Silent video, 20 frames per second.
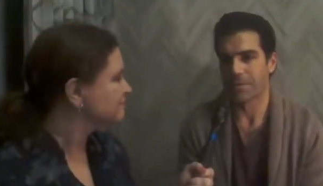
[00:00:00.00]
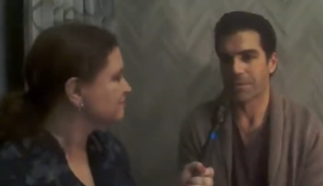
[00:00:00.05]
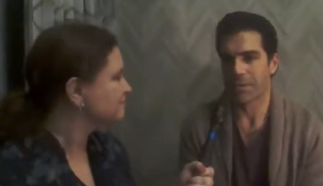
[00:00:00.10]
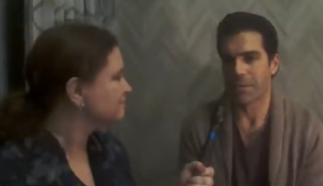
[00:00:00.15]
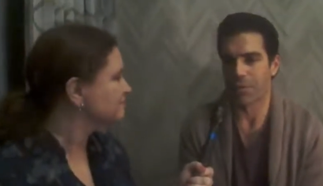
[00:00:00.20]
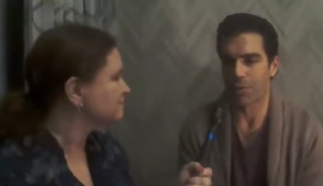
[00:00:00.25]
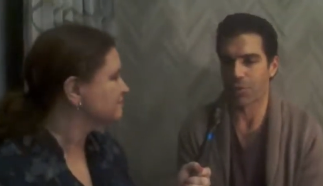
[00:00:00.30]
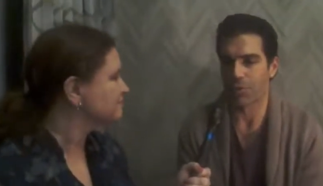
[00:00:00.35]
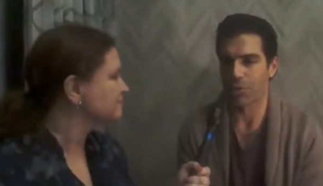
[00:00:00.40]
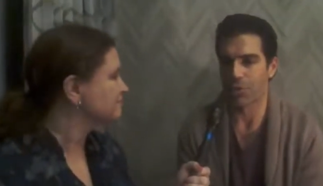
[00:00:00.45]
Speaker 1: And
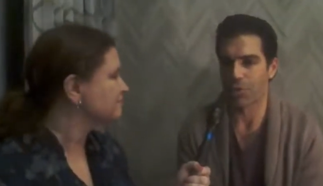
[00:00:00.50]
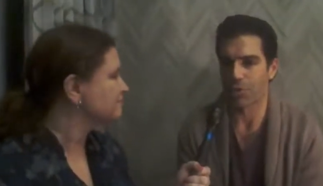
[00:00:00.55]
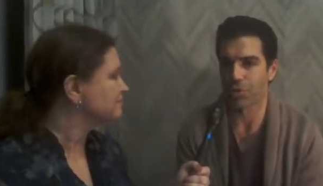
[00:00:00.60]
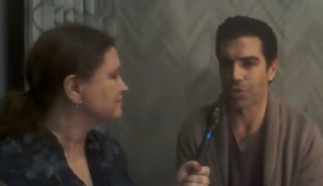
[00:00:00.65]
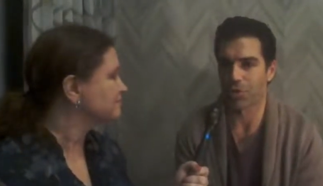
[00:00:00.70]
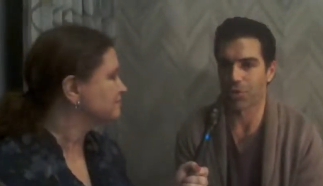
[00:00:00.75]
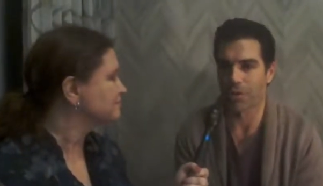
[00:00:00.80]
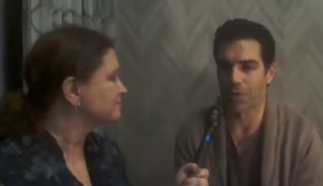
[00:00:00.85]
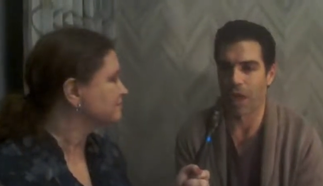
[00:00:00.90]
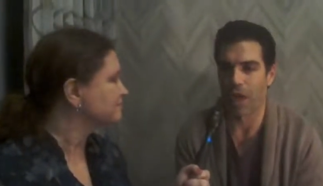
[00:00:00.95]
I'm sure
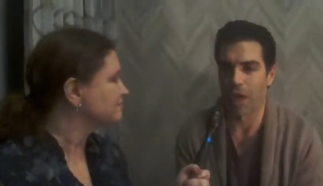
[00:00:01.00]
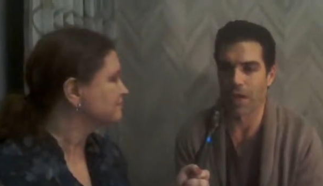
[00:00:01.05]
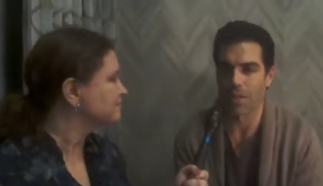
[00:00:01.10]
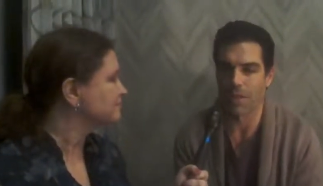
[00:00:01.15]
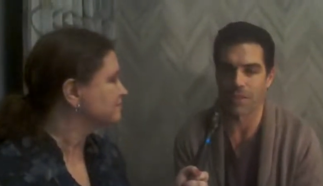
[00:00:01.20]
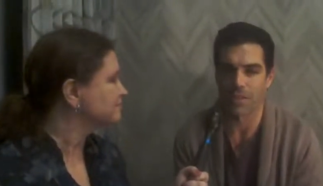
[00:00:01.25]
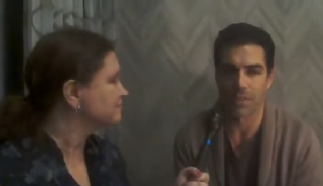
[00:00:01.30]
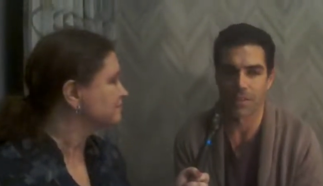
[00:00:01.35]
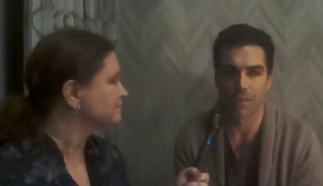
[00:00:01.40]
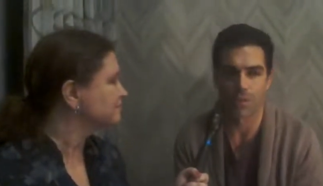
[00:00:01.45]
the
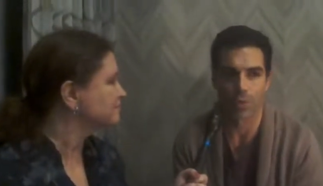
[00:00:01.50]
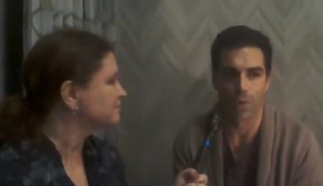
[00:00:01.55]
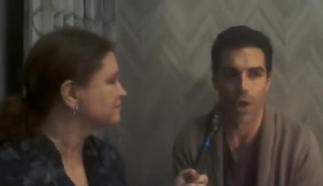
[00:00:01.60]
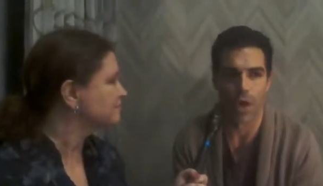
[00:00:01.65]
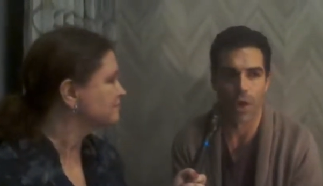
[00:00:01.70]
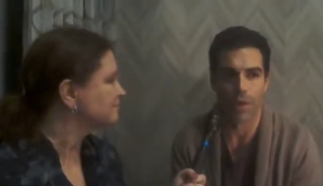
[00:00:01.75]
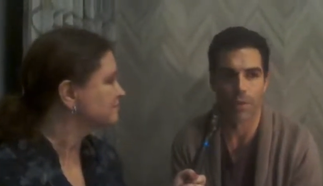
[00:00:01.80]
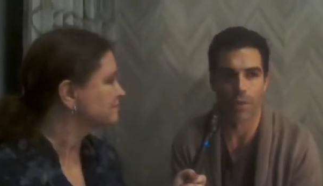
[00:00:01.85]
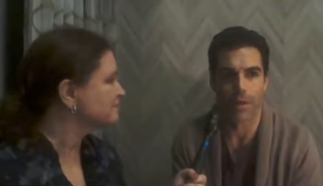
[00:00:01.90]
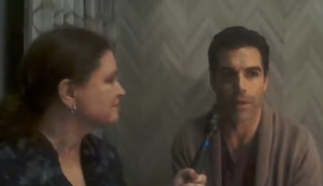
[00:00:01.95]
audience did as
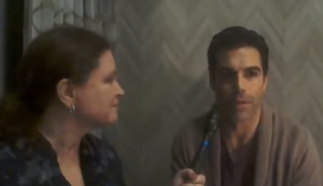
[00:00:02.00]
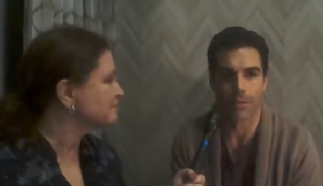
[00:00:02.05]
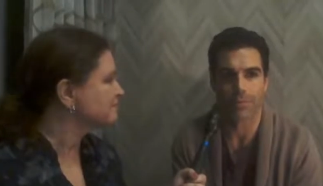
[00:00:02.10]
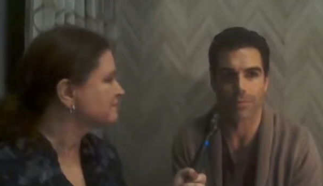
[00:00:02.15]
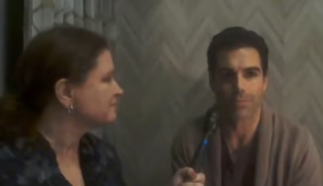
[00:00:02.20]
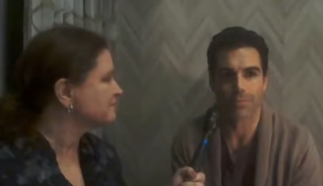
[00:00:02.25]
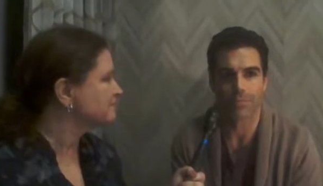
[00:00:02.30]
well, but